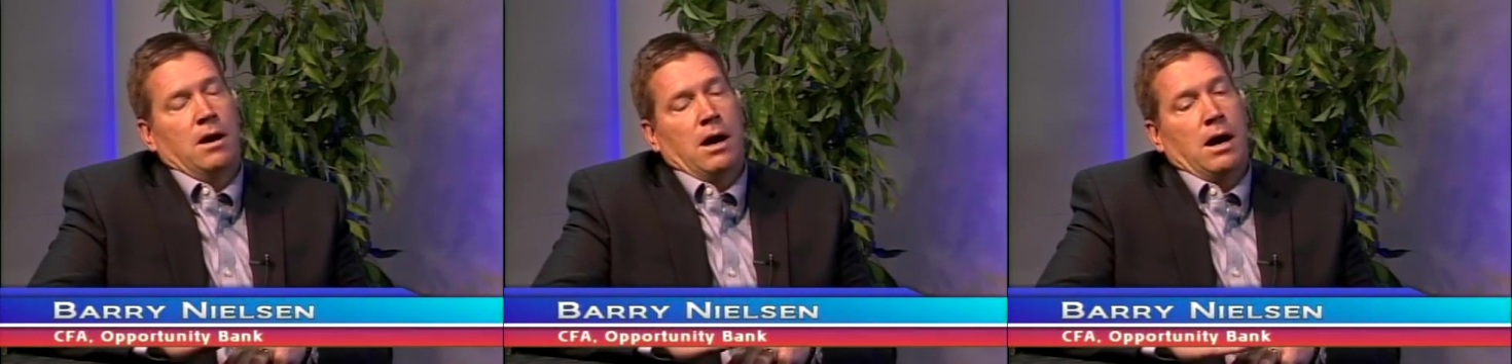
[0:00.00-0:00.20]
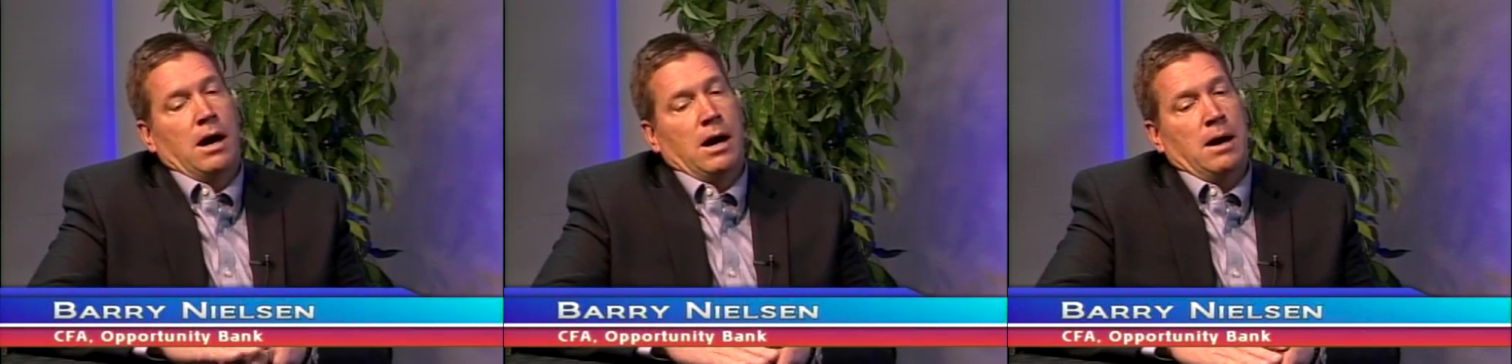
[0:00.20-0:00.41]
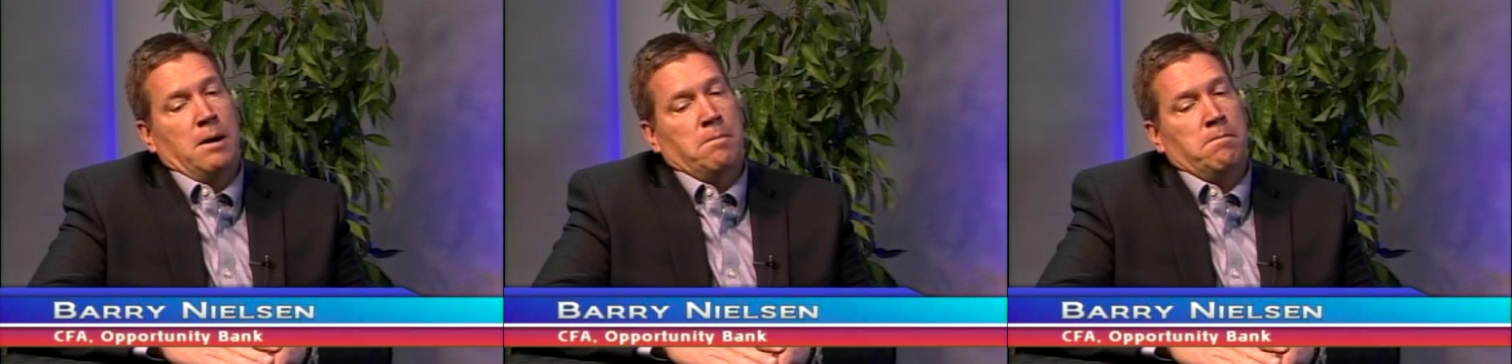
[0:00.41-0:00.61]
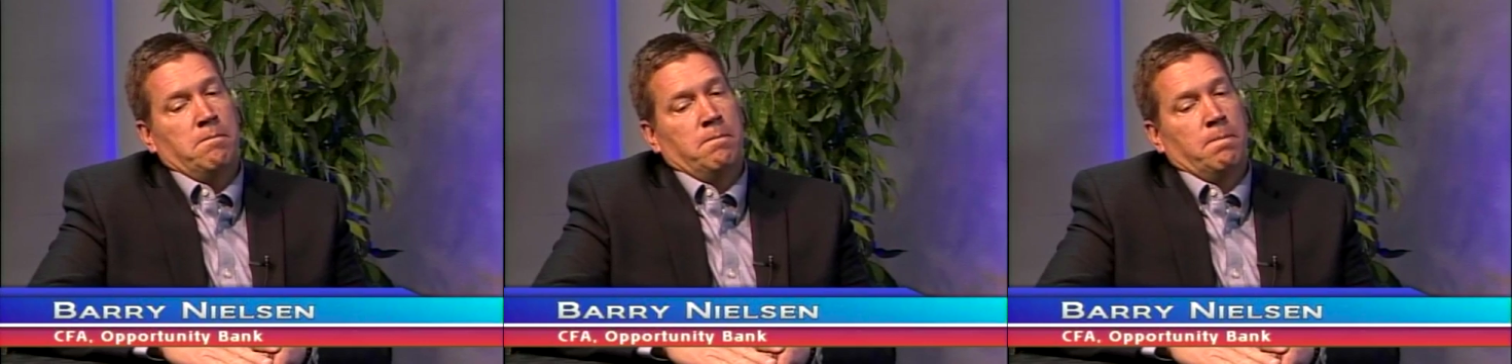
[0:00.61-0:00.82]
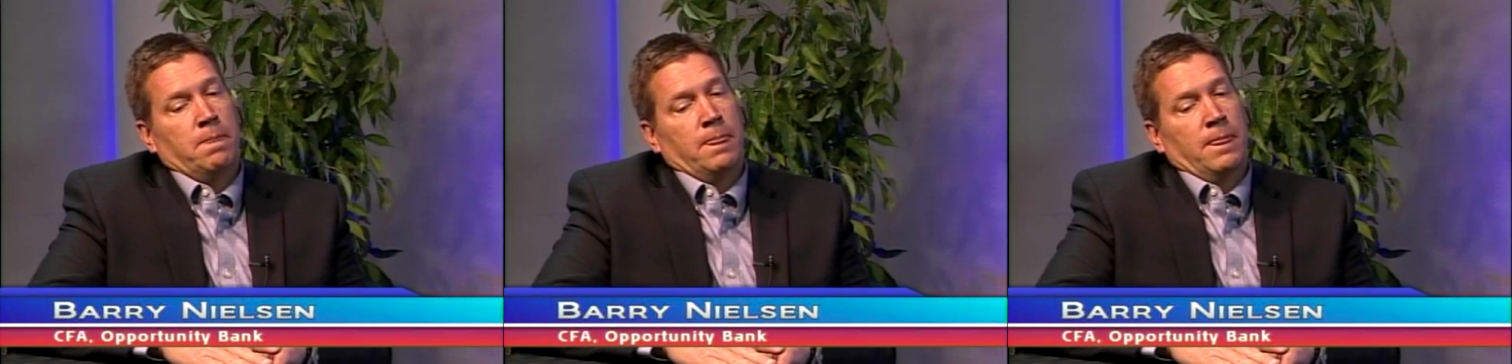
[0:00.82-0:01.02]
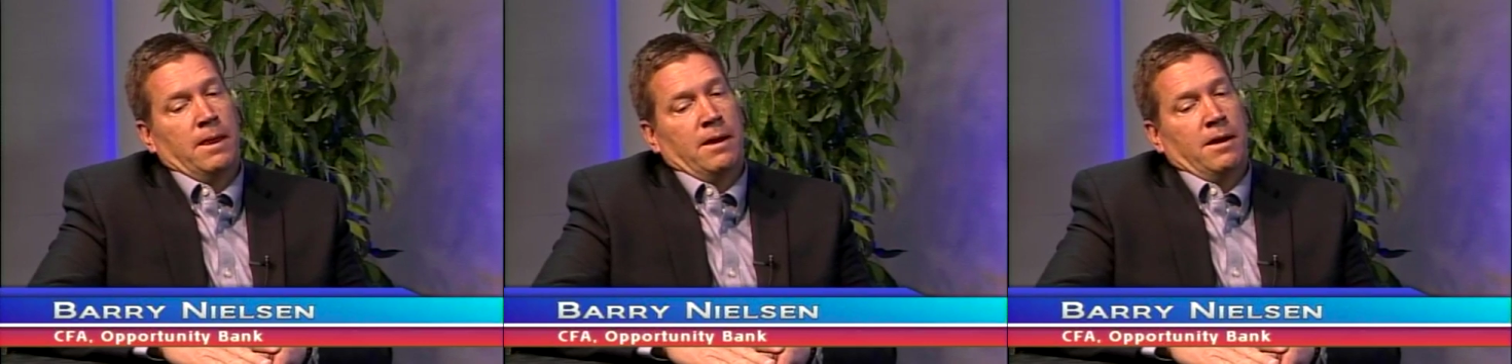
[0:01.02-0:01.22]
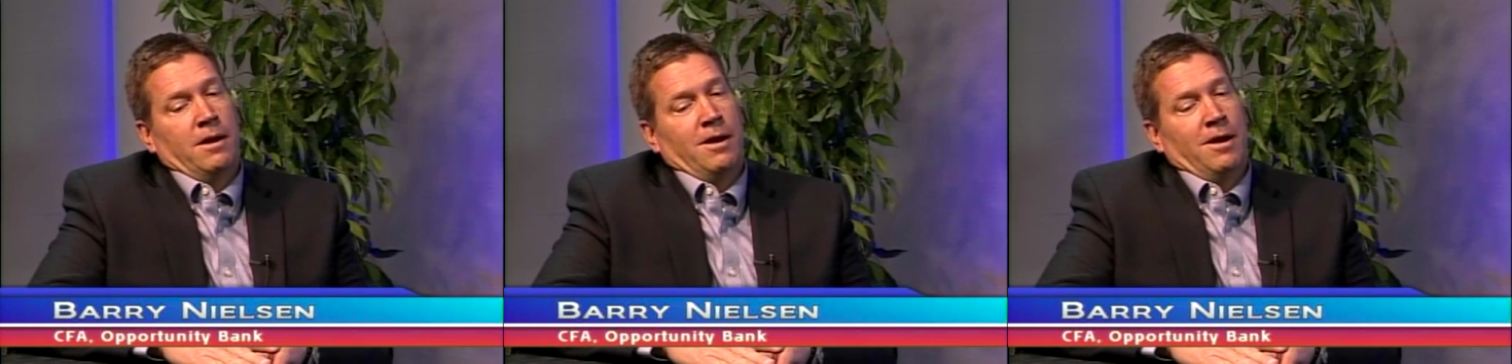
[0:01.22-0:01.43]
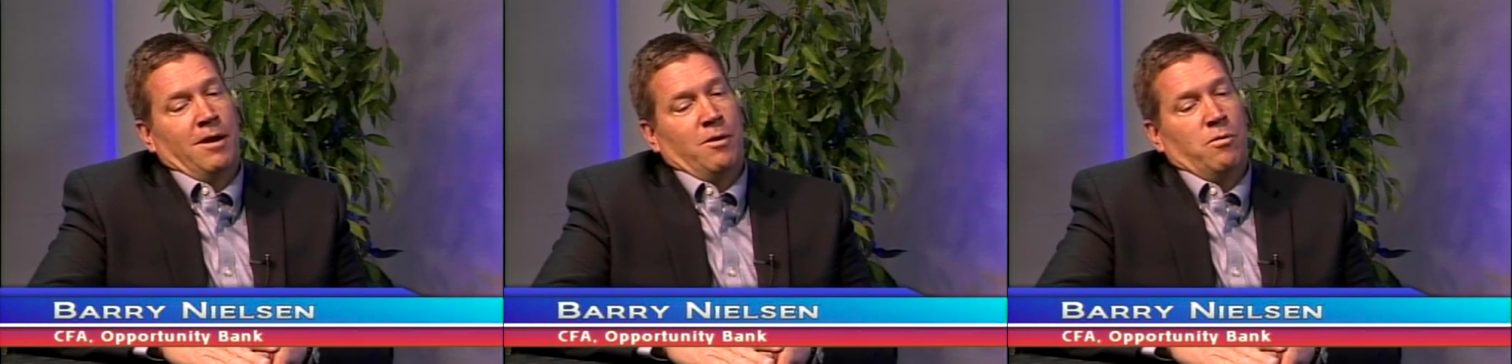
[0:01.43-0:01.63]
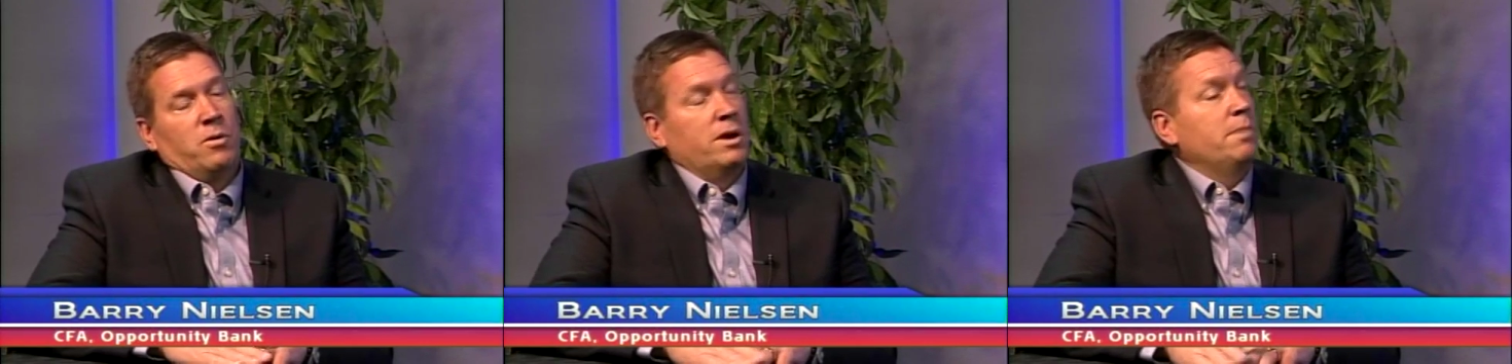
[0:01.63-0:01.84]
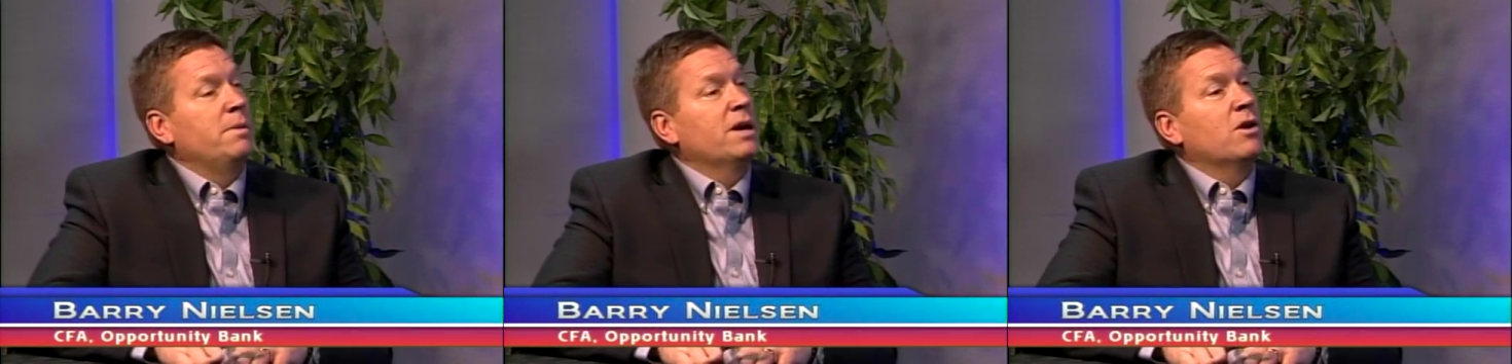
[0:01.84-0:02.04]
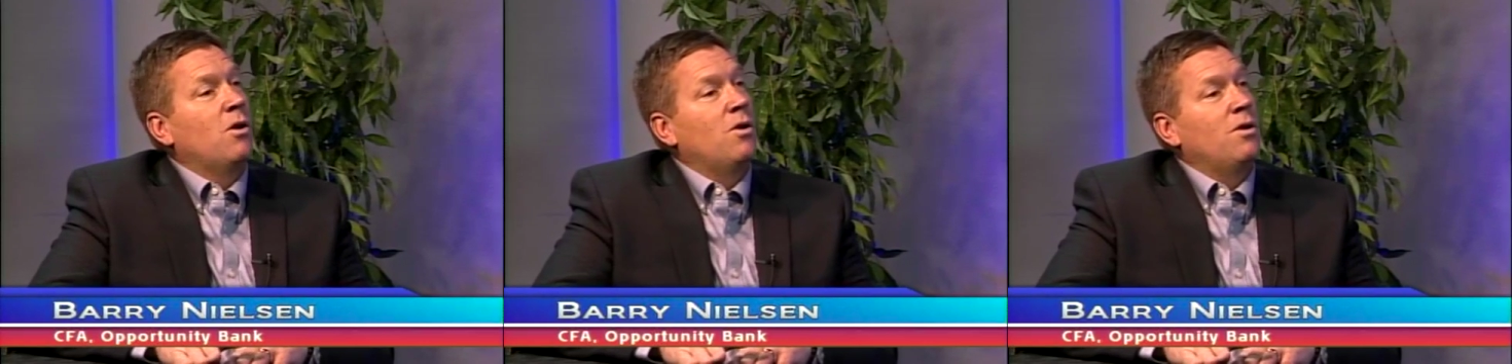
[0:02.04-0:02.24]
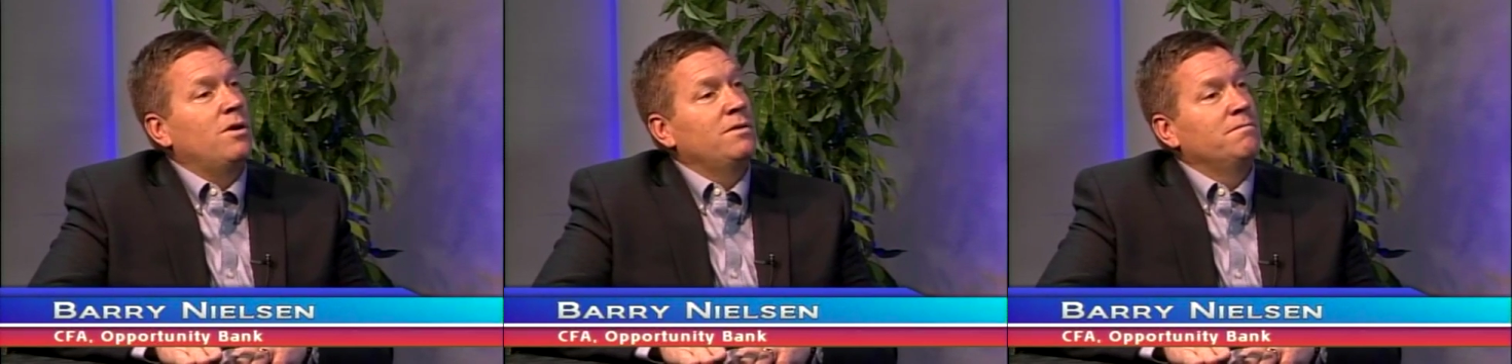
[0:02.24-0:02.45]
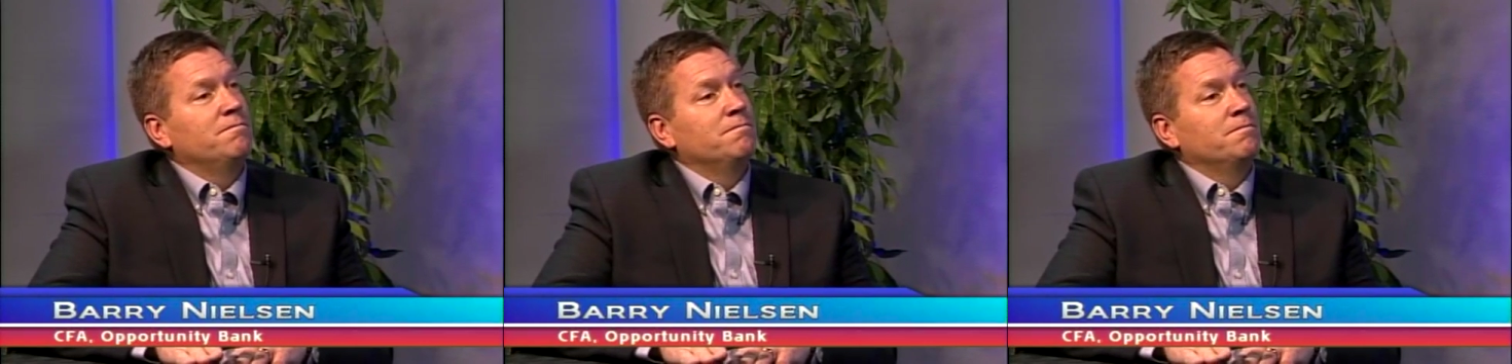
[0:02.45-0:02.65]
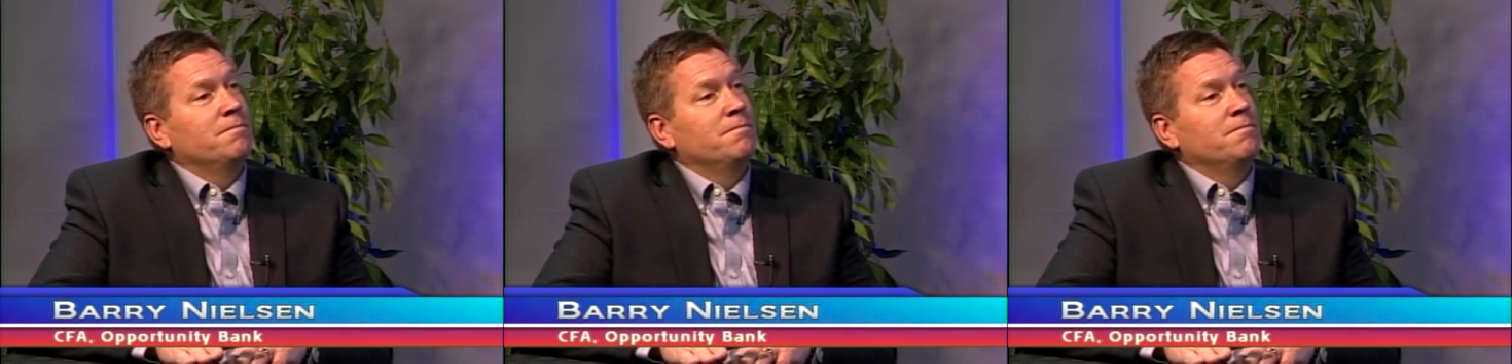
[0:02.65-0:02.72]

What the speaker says: We're in a big hole.